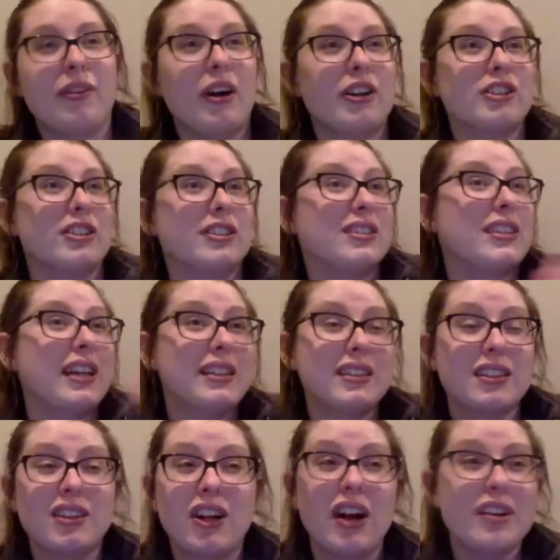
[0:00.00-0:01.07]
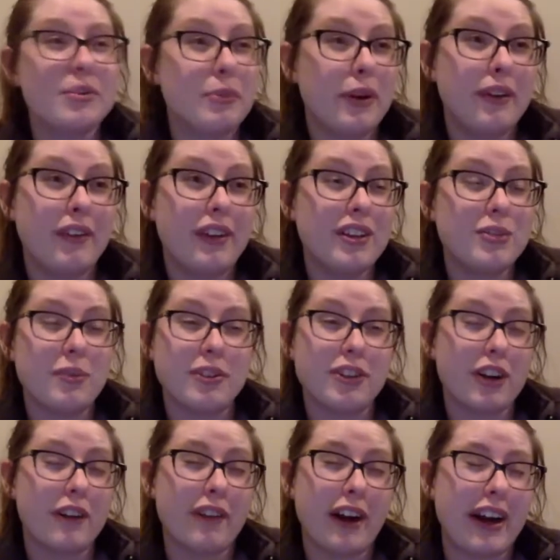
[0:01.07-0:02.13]
watched the Santa Claus movies, which
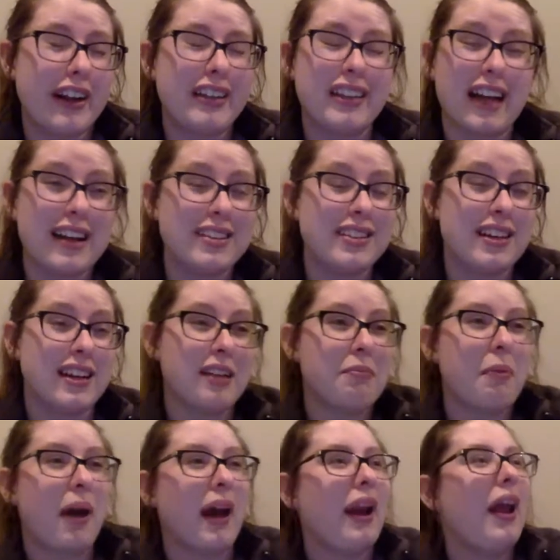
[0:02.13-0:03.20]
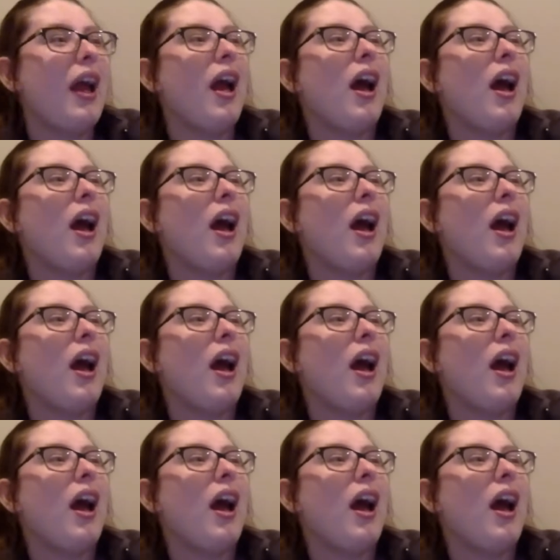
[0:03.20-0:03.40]
are very classic, but